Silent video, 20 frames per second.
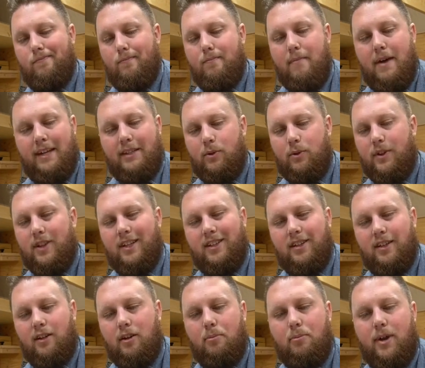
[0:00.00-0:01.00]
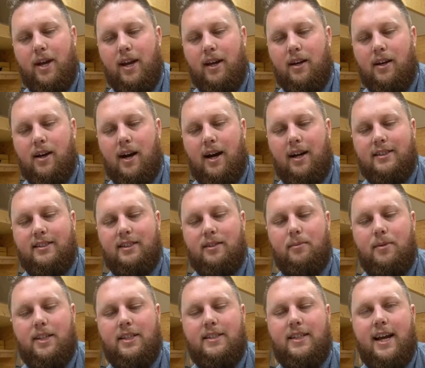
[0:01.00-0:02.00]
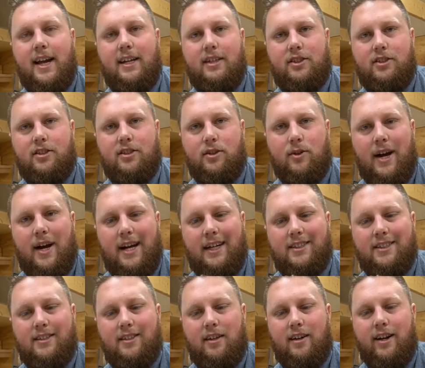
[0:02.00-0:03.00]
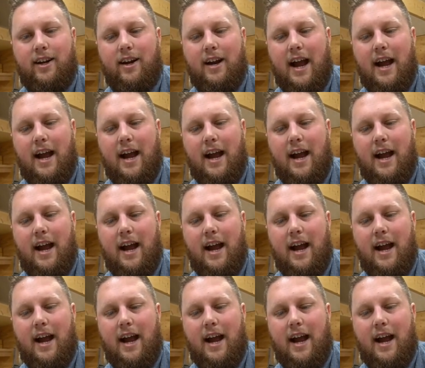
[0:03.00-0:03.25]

messed with it a little bit and caused some of these extra scratches that are here.